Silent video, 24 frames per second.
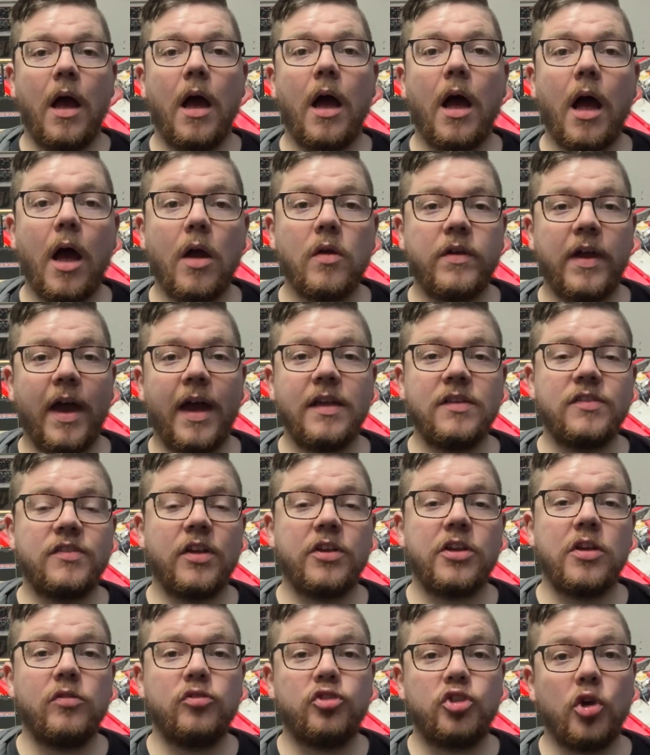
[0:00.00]
Okay, so
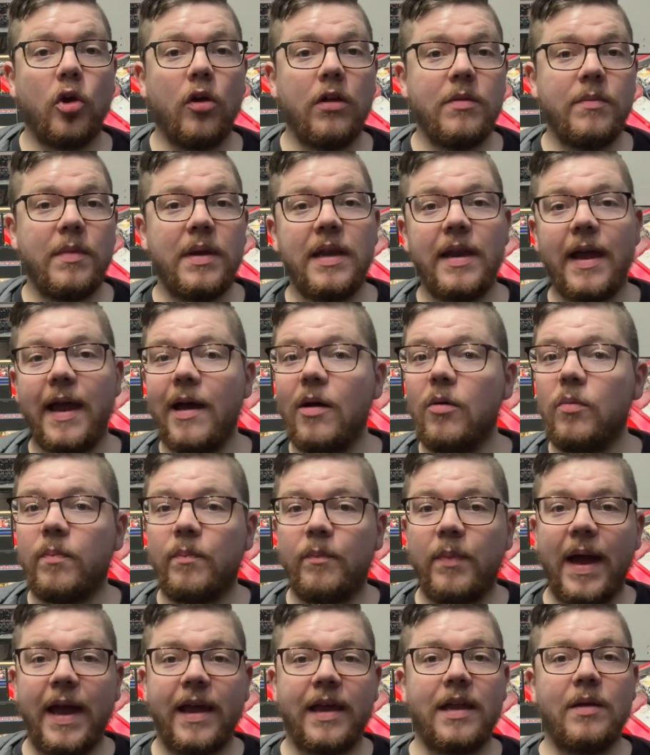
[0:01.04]
you join me now
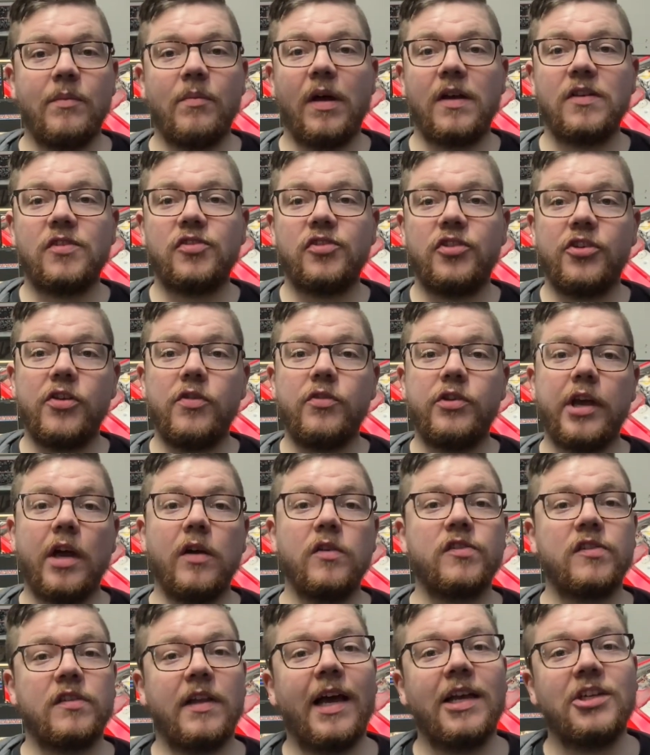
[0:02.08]
back in my
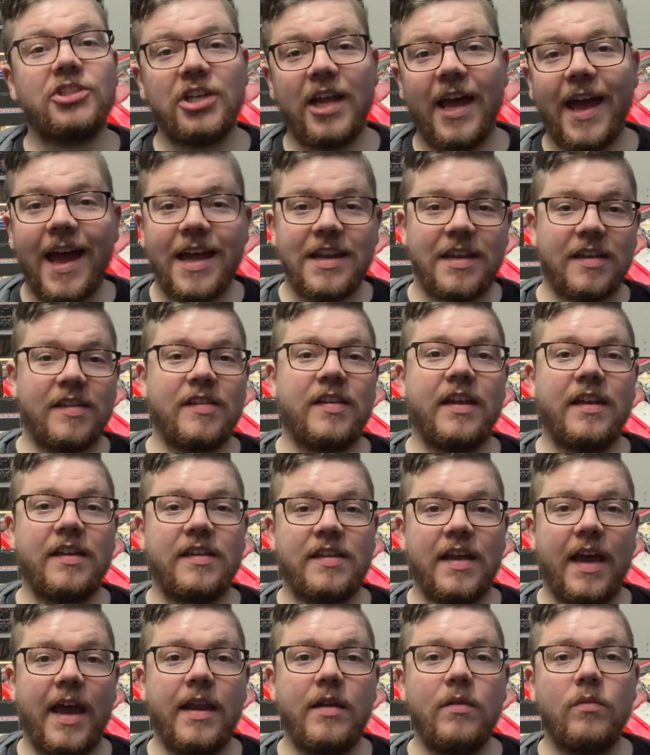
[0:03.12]
studio / editing
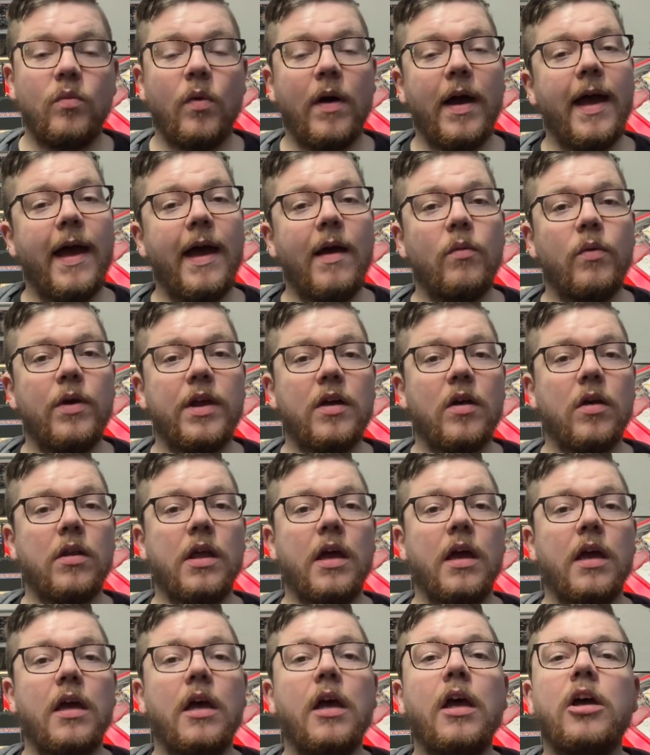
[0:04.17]
den, where we're
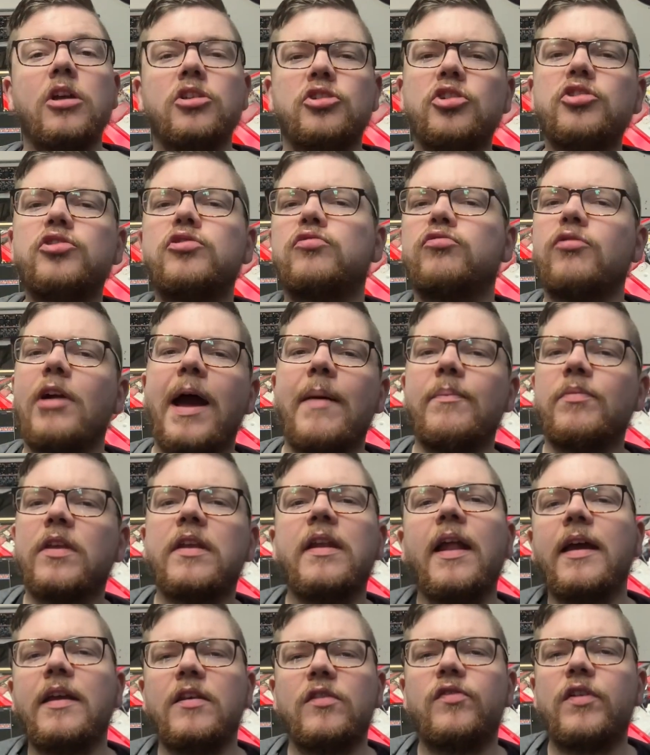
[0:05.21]
gonna just wrap
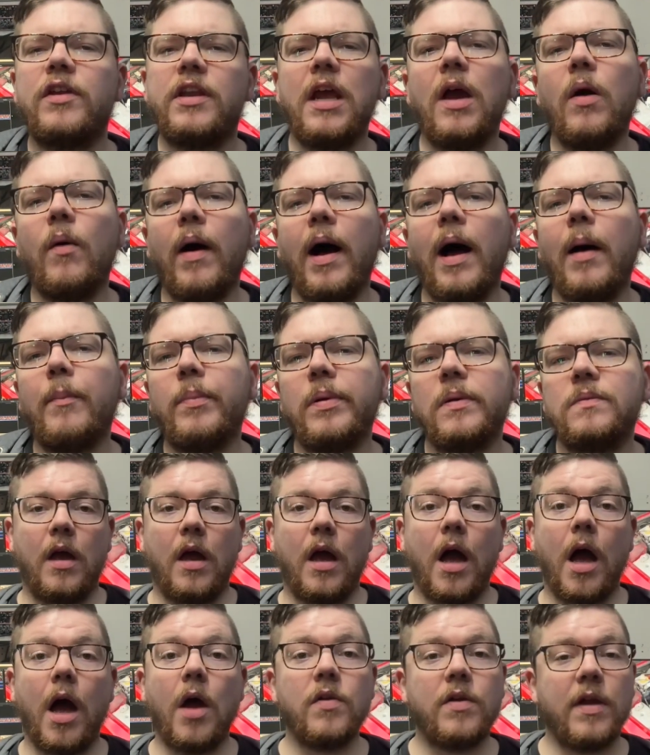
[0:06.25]
today's video up.
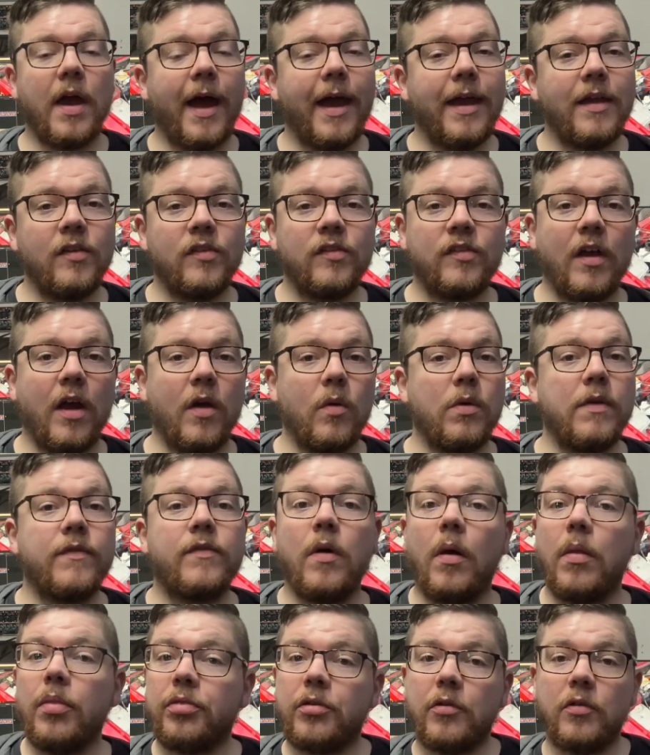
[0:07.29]
Okay, so we've
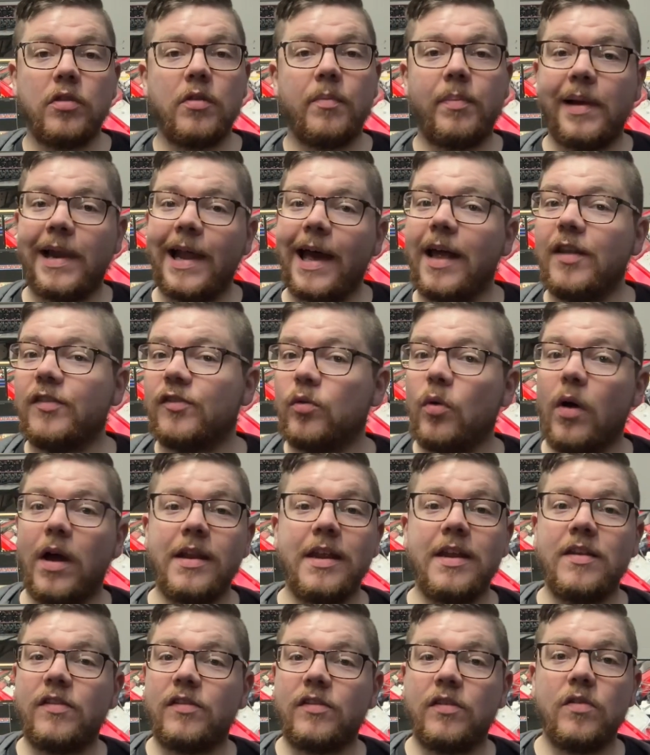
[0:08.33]
gone through the plans, what I
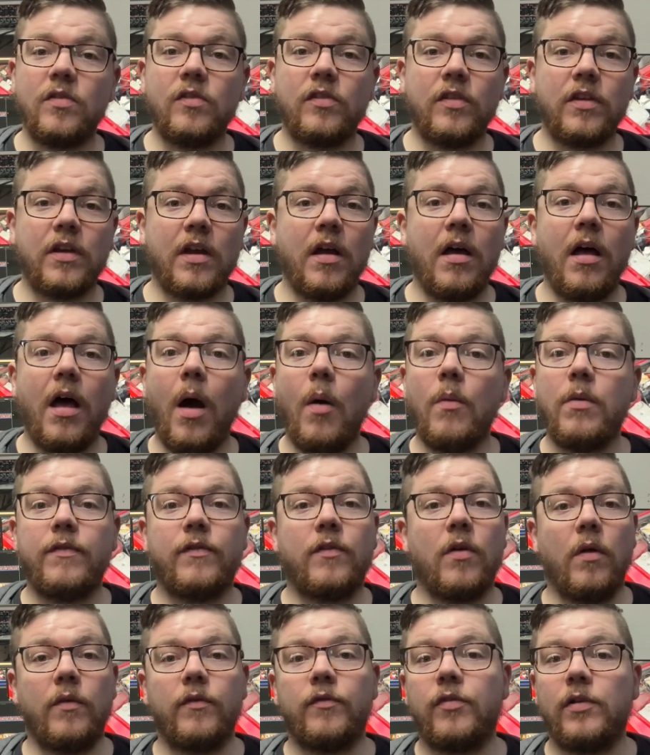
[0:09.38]
need to do to the car. We've
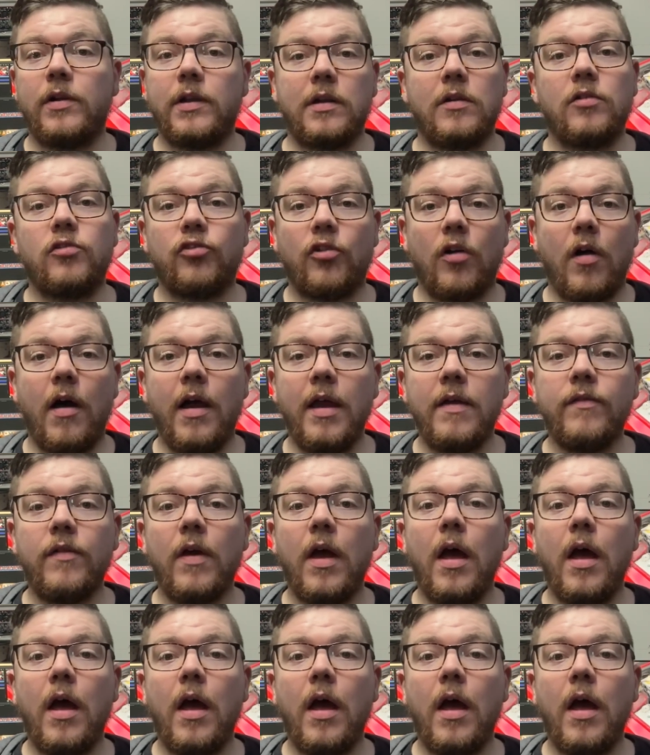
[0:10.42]
gone for a little drive.